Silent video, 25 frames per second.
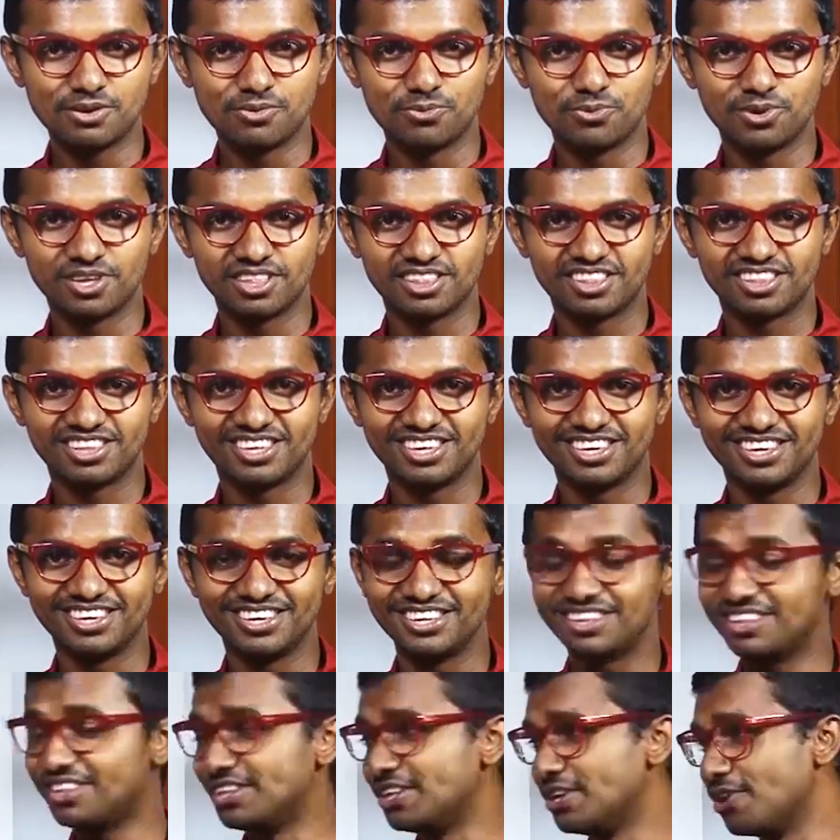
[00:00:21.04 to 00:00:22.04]
with
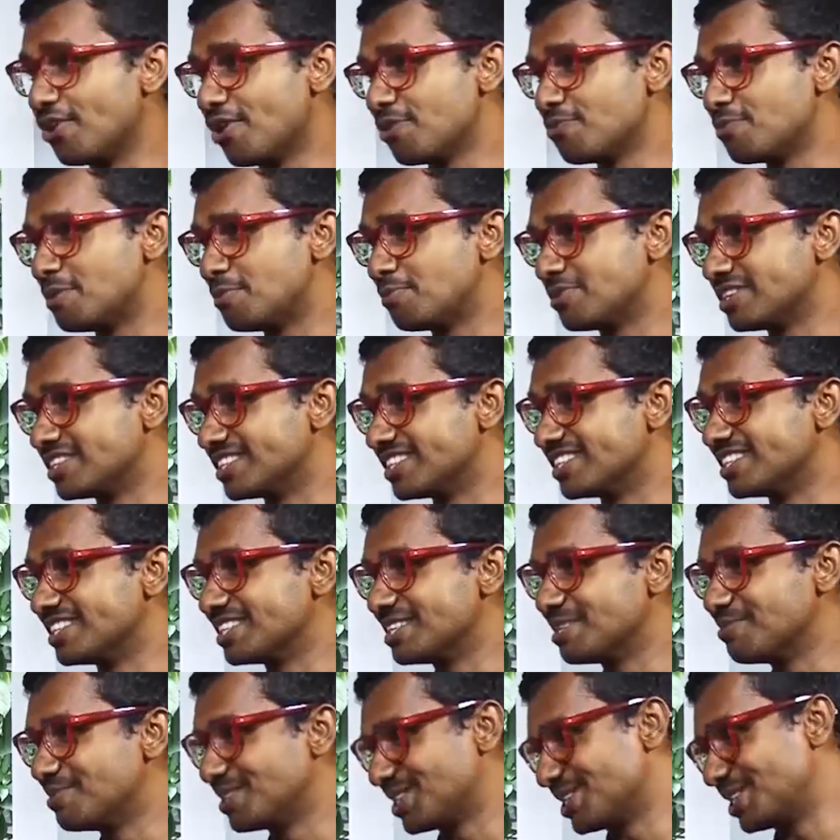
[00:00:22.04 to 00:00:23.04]
the
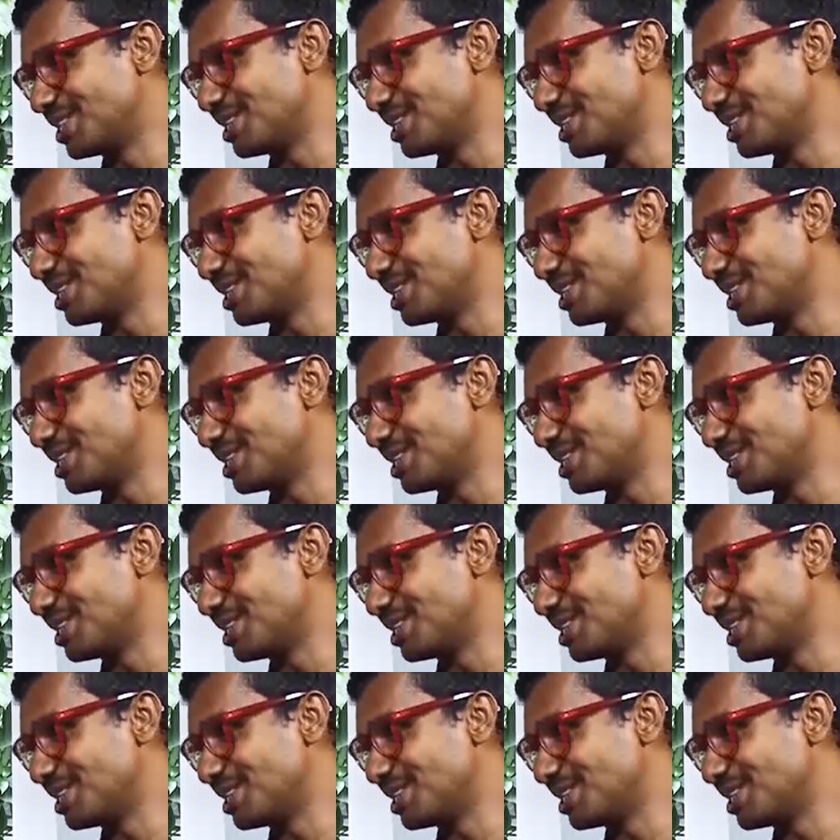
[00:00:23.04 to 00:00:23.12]
omnipresent Mr.